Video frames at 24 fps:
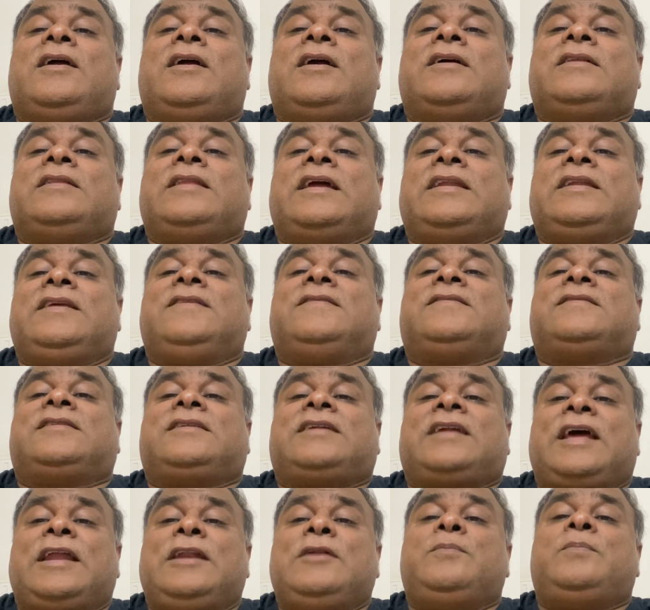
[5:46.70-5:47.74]
that is
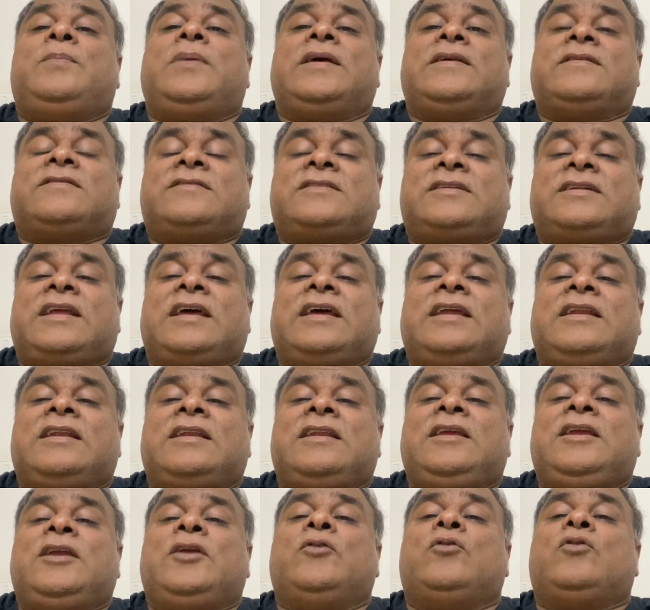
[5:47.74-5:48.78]
10 plus 10,
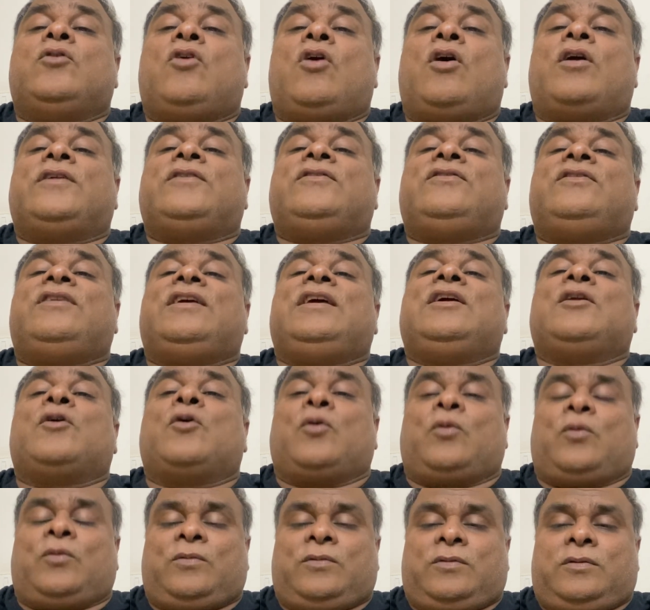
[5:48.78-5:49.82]
you got
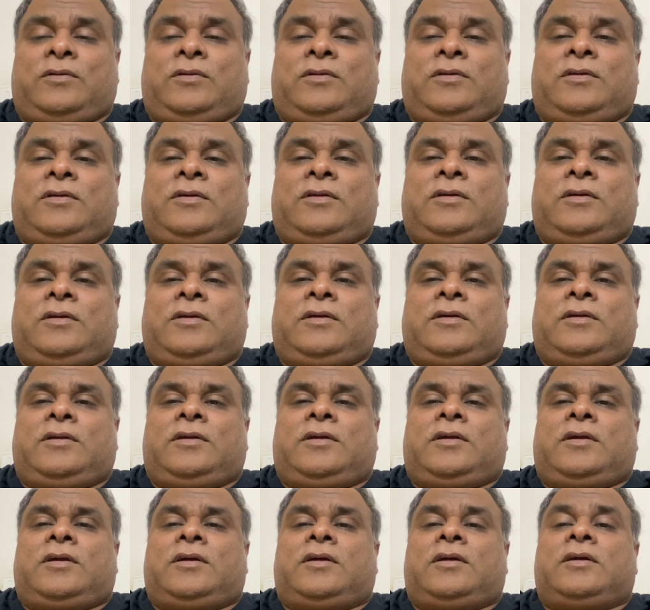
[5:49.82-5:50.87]
0.
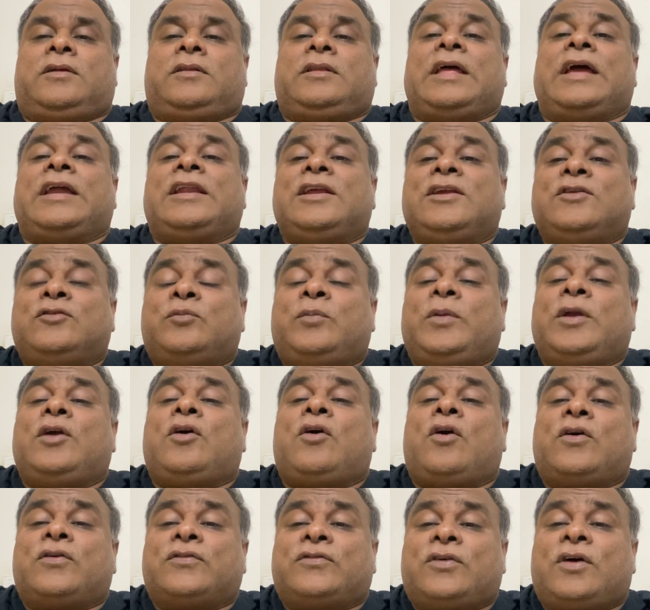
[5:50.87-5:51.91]
That is
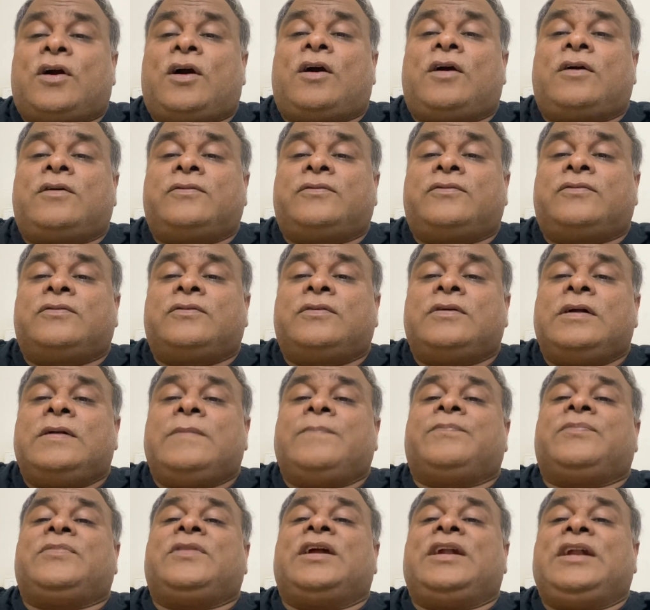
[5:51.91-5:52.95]
because of
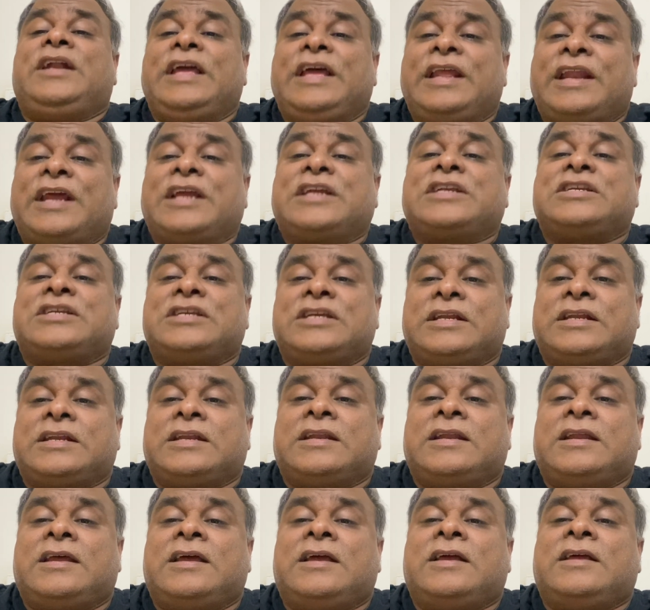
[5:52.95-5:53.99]
the
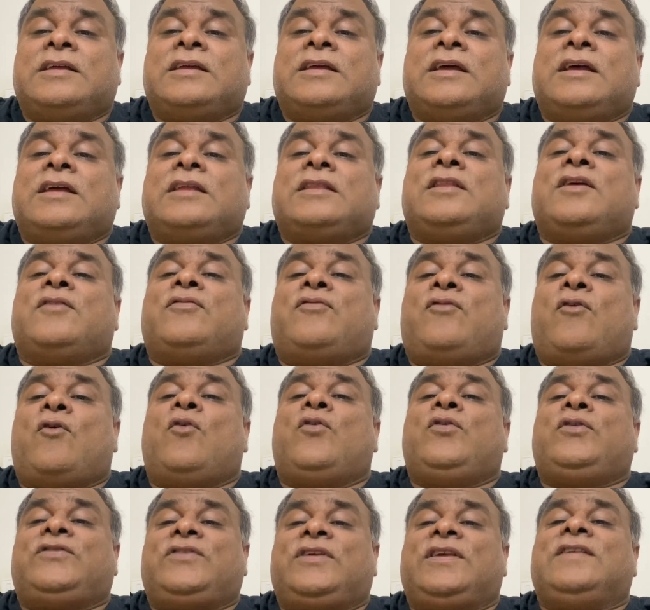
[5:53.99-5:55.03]
direction the
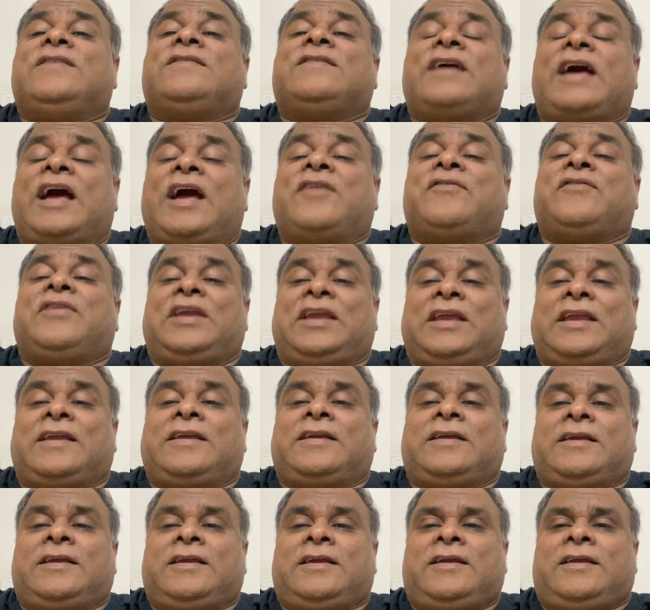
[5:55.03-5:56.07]
force is having.
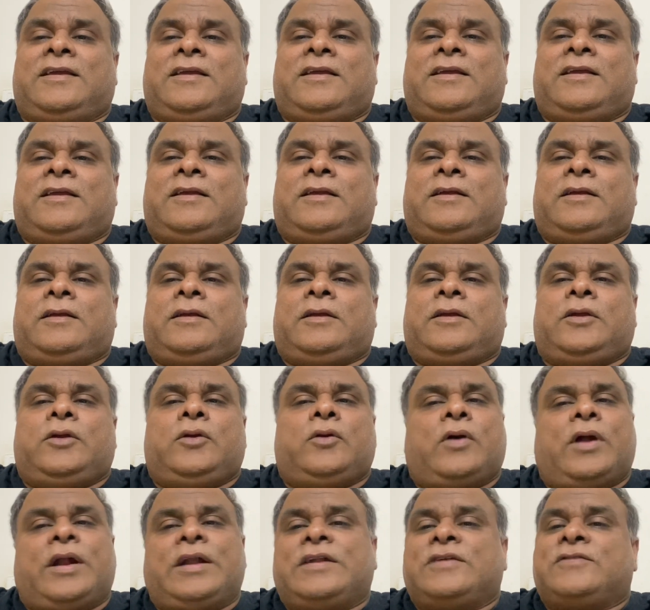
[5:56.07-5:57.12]
You
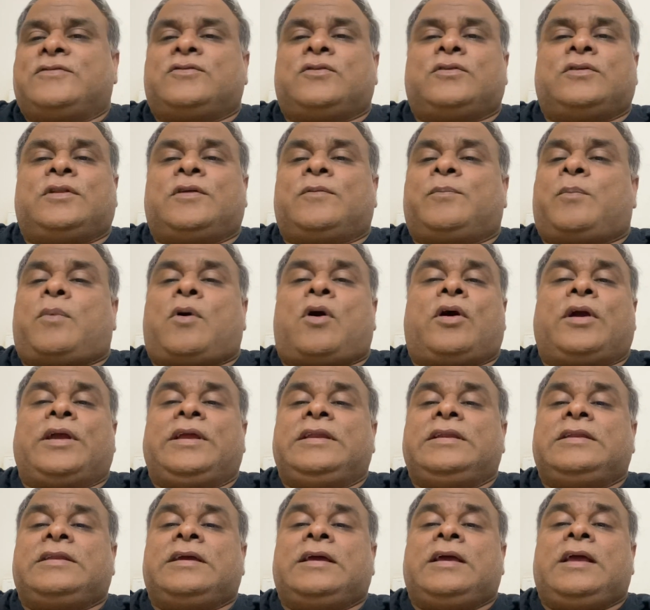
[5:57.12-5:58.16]
understood the
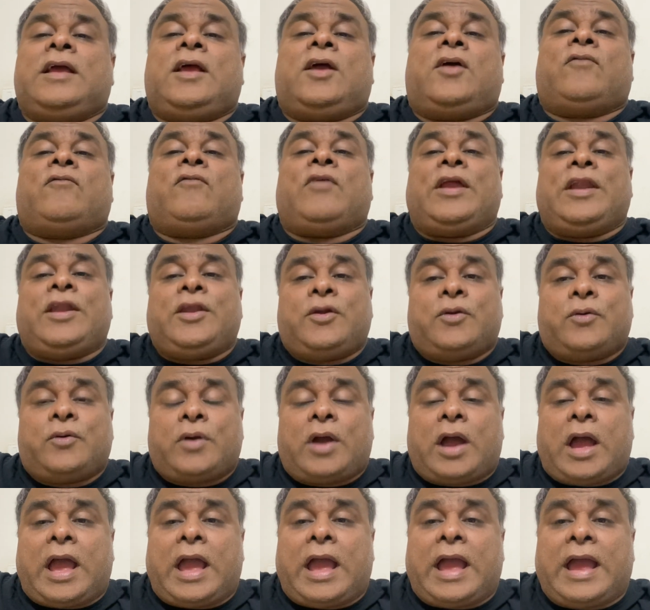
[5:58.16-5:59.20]
point? When you
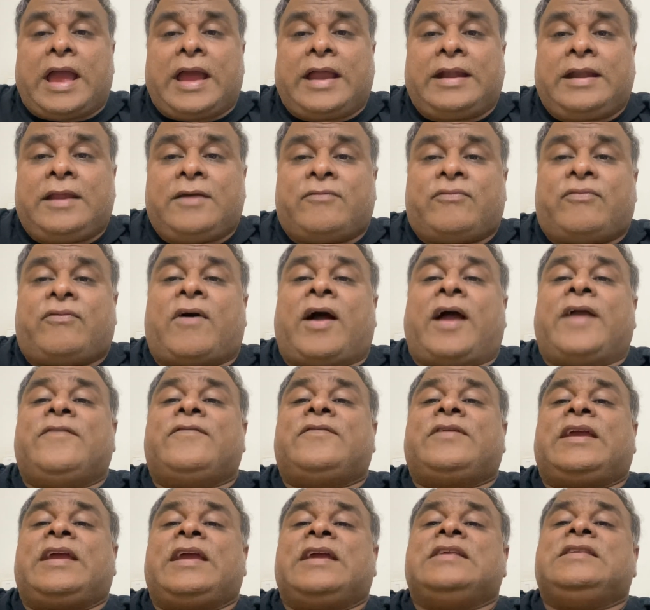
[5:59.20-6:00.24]
add 5
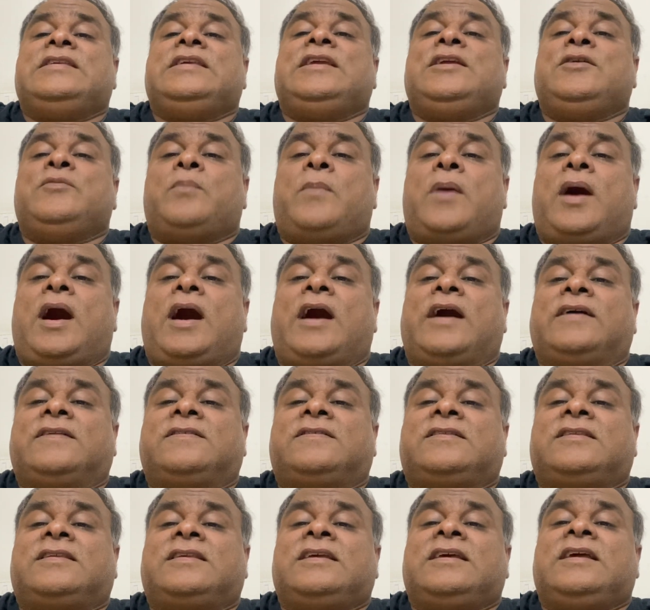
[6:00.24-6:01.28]
kg
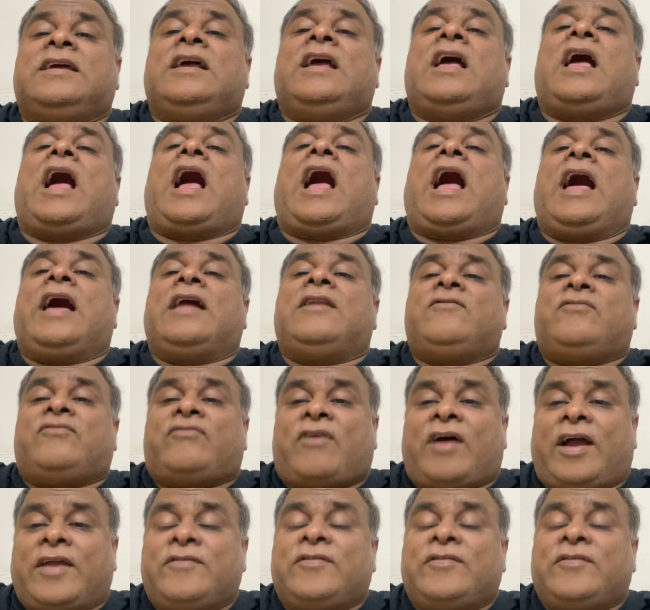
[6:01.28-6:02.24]
mass and 5